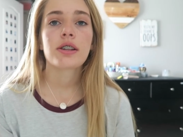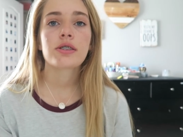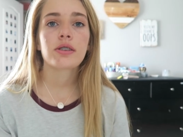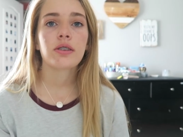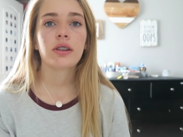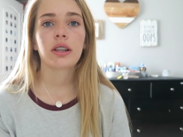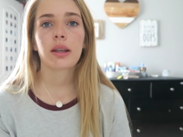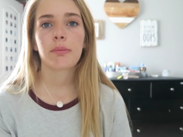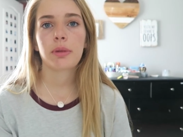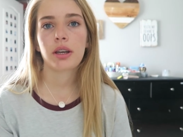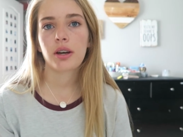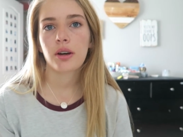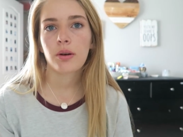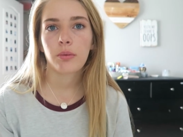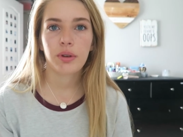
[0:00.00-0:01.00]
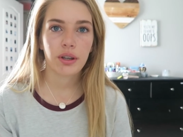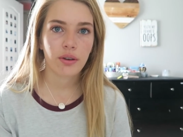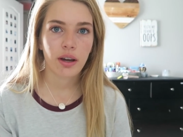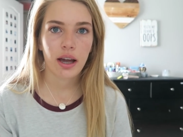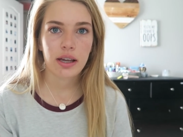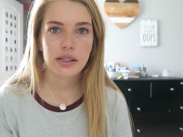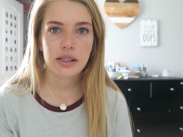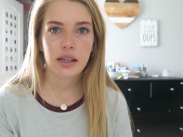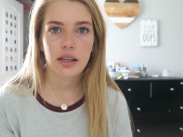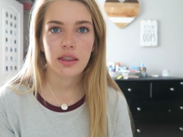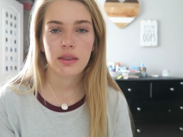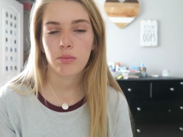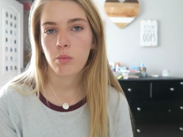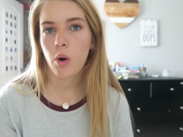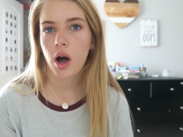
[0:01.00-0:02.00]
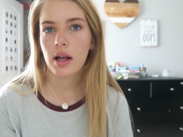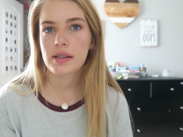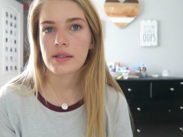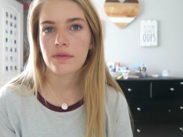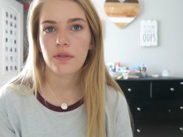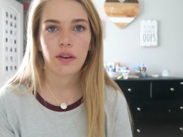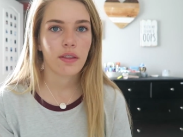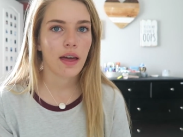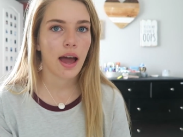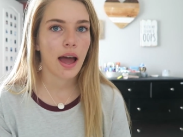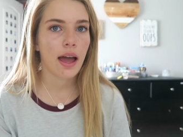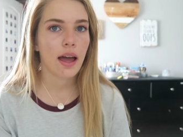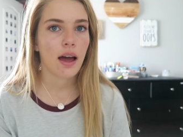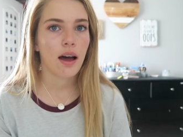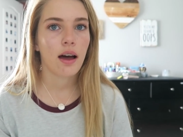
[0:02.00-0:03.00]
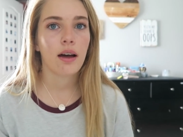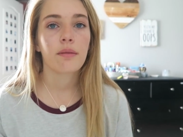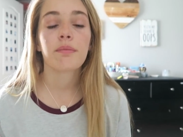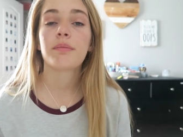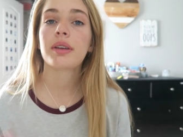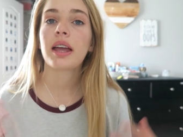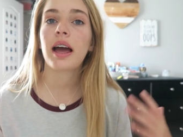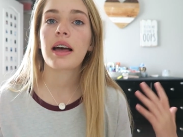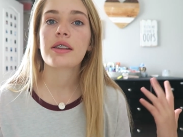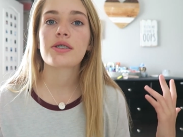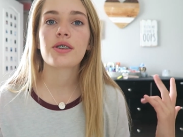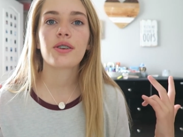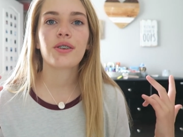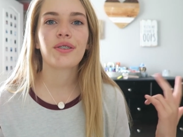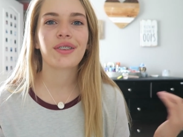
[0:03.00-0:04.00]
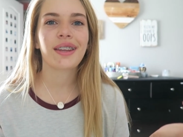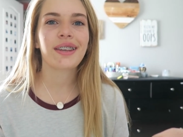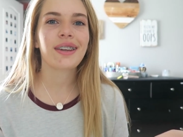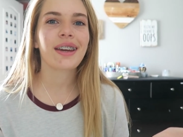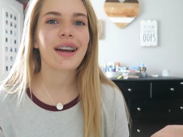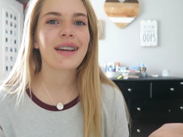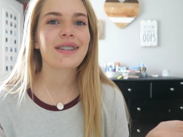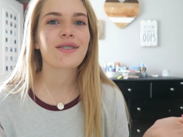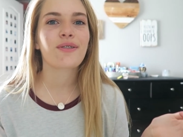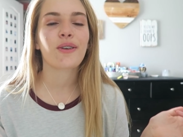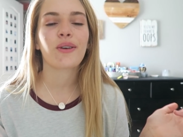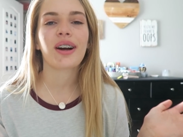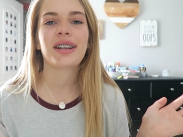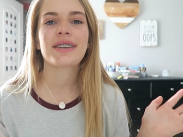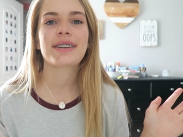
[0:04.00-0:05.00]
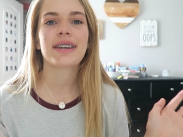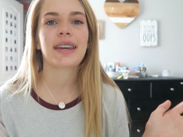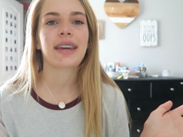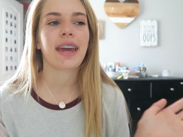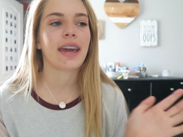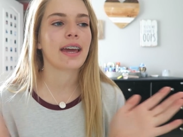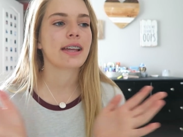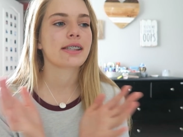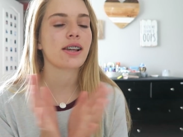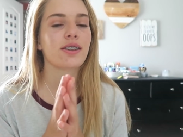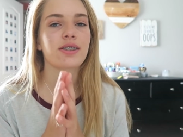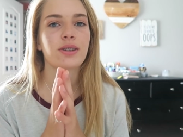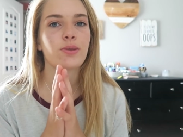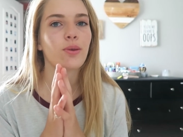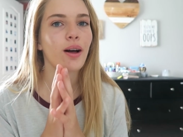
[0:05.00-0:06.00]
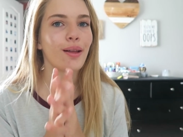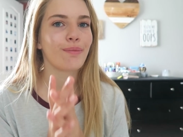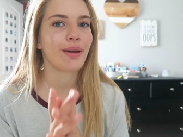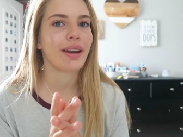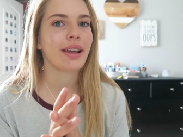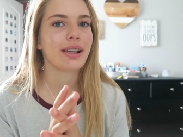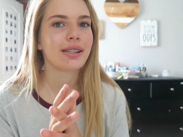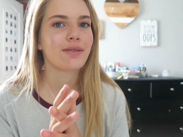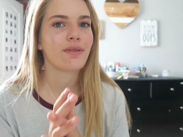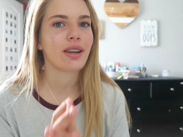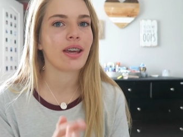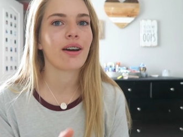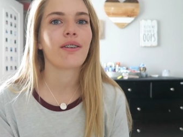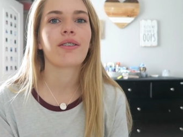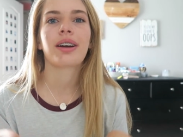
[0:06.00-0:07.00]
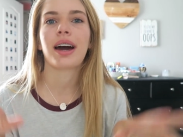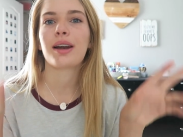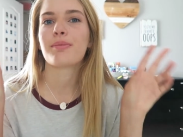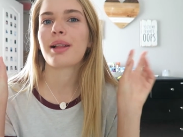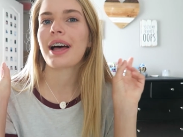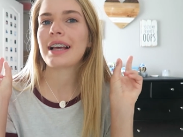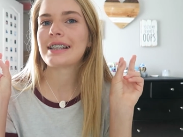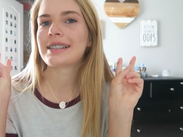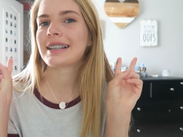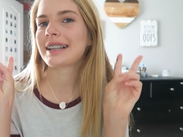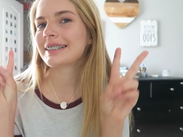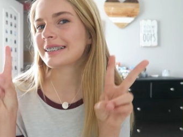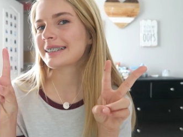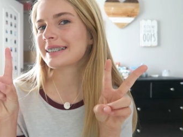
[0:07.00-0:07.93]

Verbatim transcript: so let me know what you guys want for that. Um, but yeah, so thank you guys for watching and I'll see you all in my next video. God bless.